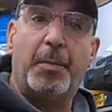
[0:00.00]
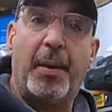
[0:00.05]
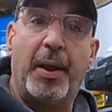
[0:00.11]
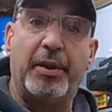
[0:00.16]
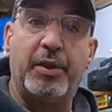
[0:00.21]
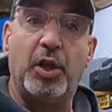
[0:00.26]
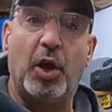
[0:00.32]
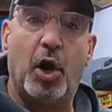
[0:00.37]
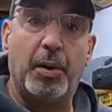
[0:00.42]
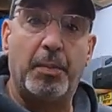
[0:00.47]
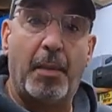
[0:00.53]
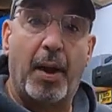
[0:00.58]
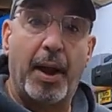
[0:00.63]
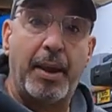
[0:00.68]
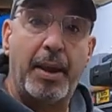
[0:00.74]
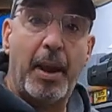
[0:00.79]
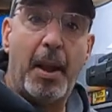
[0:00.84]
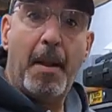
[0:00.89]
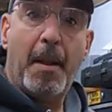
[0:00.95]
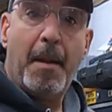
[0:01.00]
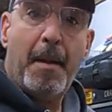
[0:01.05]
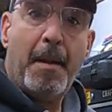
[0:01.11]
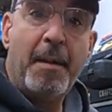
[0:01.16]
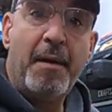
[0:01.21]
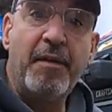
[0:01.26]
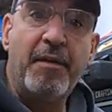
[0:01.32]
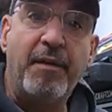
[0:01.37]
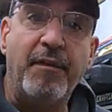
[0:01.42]
depending on my
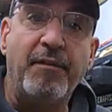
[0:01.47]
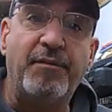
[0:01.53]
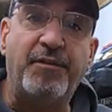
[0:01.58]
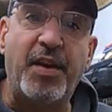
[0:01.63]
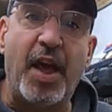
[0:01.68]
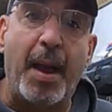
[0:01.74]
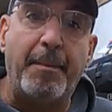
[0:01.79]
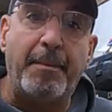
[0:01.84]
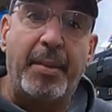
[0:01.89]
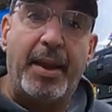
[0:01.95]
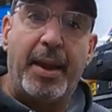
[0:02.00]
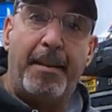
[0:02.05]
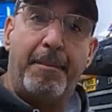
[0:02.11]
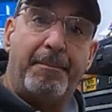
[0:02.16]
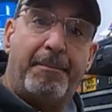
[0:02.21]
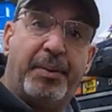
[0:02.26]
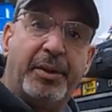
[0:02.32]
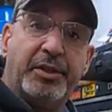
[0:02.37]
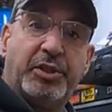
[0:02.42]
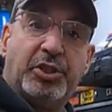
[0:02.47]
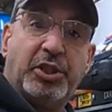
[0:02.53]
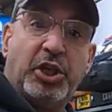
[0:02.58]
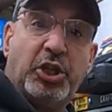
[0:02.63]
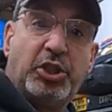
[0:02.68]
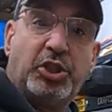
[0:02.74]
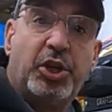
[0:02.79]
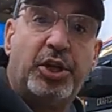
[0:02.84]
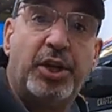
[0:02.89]
fat man
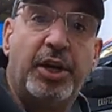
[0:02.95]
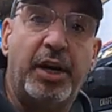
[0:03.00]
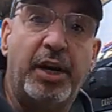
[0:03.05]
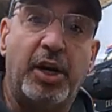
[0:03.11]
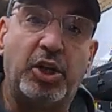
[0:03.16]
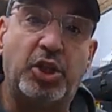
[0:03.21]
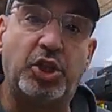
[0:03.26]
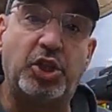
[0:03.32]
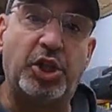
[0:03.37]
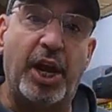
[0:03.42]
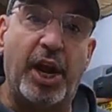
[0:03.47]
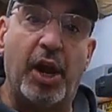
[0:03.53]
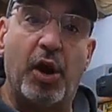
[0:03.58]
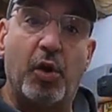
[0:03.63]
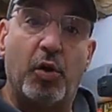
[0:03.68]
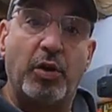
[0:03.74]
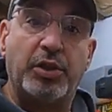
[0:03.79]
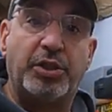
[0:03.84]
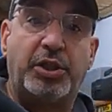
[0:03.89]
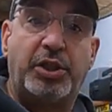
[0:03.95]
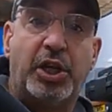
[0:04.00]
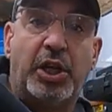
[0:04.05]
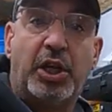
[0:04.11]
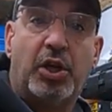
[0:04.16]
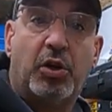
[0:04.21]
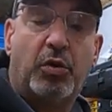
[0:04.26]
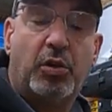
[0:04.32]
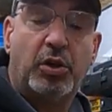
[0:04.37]
position in a chair or a
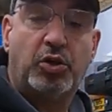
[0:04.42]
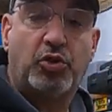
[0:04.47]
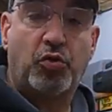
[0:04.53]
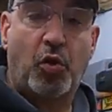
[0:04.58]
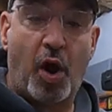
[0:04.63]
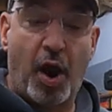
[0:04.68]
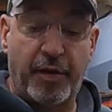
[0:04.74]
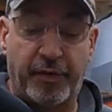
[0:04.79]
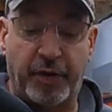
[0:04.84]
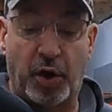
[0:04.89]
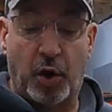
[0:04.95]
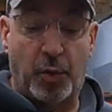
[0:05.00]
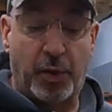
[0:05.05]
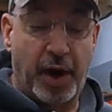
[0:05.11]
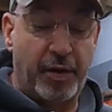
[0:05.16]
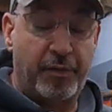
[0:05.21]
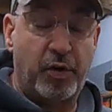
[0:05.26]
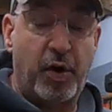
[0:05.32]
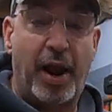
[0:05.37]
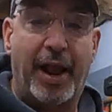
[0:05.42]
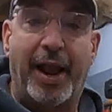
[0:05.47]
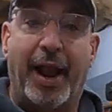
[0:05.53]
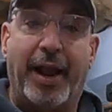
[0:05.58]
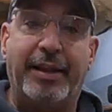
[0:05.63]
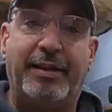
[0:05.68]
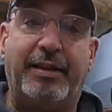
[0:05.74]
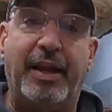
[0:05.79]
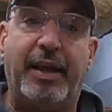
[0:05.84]
seat or a driving or whatever,
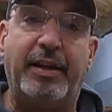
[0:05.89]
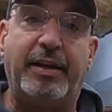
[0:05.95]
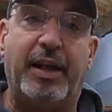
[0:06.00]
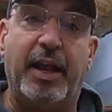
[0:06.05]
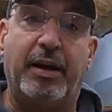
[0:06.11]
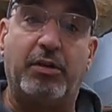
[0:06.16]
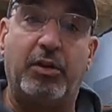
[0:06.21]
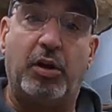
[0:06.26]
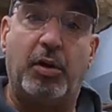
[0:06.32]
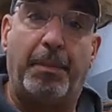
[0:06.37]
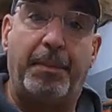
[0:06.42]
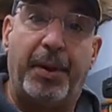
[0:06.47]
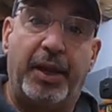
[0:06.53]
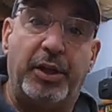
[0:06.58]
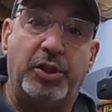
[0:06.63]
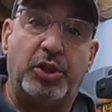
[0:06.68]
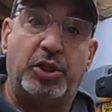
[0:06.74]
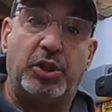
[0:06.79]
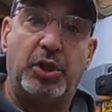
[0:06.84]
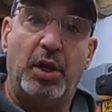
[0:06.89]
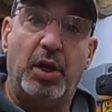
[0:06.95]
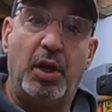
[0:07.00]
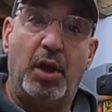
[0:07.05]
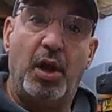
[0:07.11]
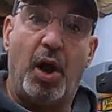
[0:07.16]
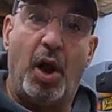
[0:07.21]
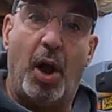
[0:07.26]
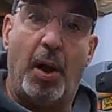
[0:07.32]
I did get a little pinch
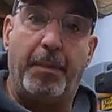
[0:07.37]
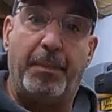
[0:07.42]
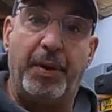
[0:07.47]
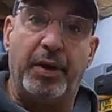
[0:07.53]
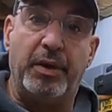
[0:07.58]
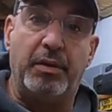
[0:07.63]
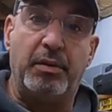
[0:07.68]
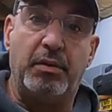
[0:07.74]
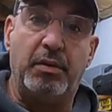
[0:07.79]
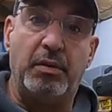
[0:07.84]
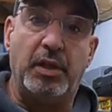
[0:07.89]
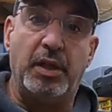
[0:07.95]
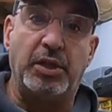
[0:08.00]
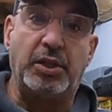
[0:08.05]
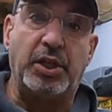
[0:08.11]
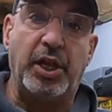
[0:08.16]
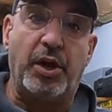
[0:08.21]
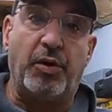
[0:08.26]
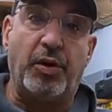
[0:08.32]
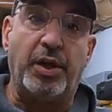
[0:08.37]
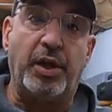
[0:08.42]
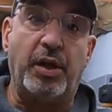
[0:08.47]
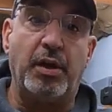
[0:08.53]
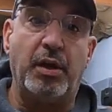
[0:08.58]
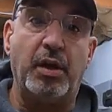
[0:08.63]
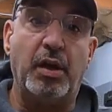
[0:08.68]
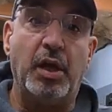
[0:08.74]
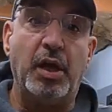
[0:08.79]
up in this
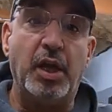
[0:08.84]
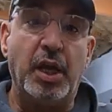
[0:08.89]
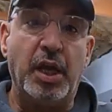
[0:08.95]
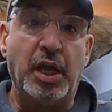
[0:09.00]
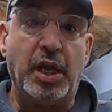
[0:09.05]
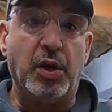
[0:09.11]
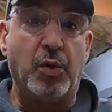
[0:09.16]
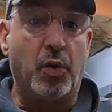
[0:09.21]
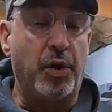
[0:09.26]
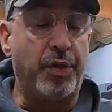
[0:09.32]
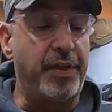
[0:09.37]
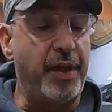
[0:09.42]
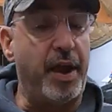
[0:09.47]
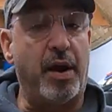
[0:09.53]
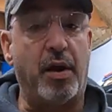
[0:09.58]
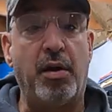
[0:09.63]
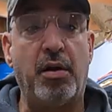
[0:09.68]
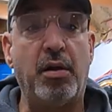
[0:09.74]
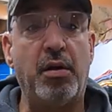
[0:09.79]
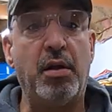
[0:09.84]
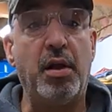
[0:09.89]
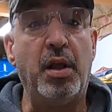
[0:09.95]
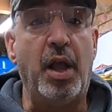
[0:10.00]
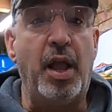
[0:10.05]
area here or there.